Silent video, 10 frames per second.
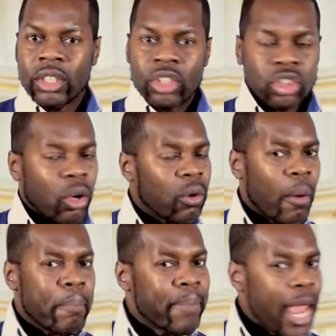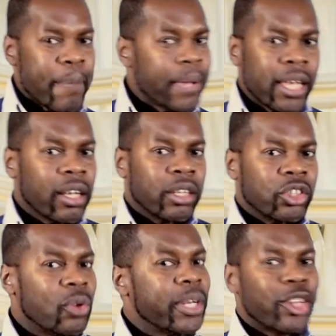So maybe
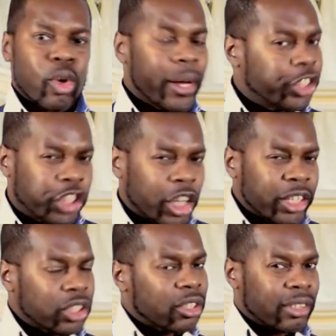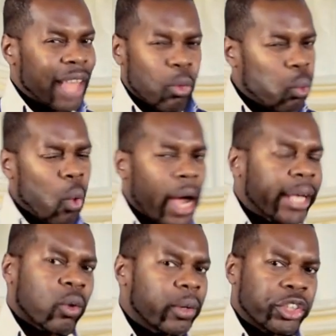you need to adjust that why
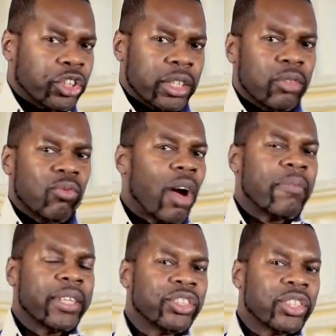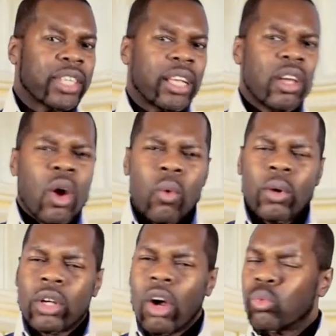question, and rather than saying,
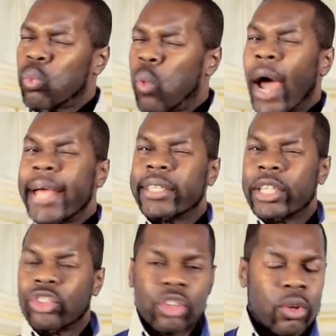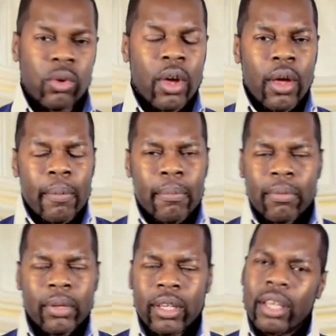well, God, why did you?
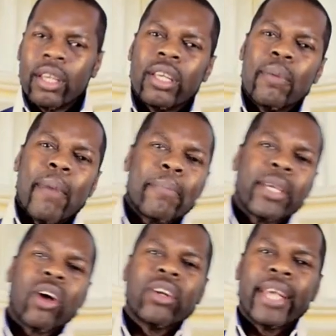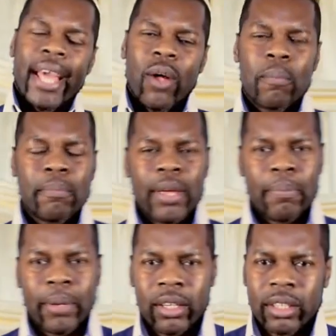It might be, God, help me
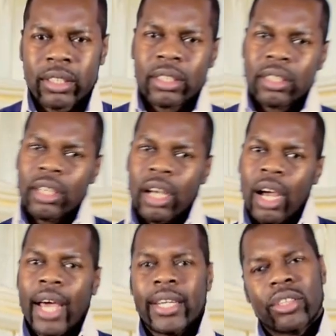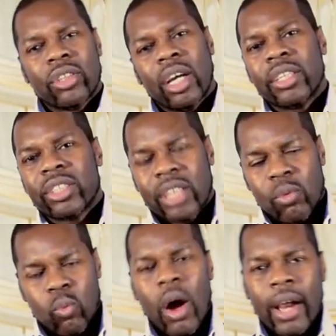because I need to
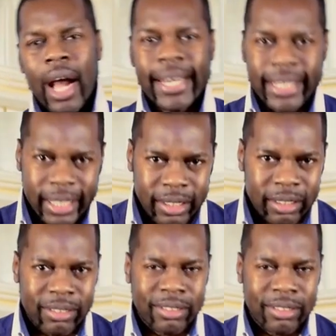understand why I did.